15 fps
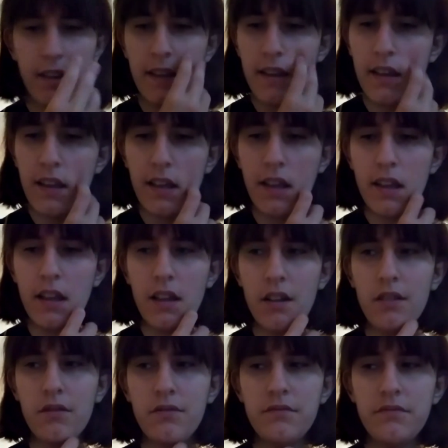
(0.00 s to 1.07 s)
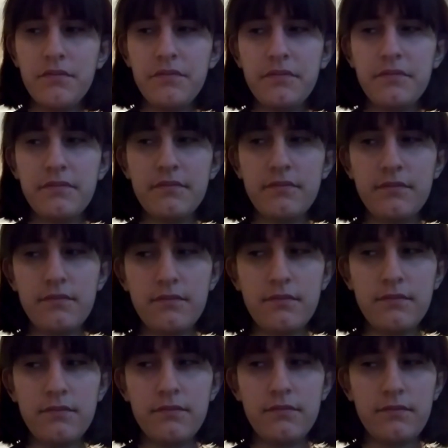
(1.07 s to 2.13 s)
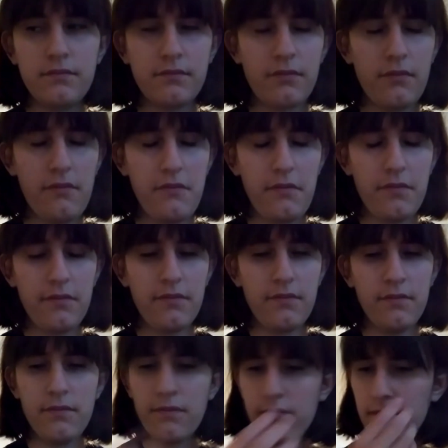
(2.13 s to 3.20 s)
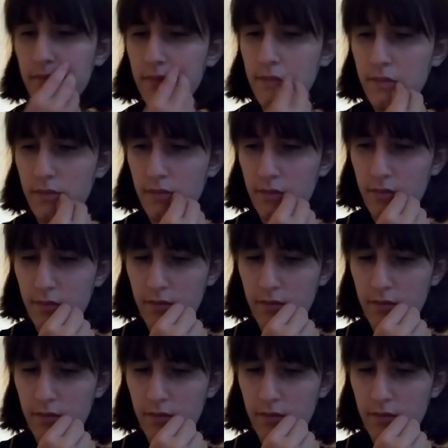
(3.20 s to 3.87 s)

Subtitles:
Nobody speaks.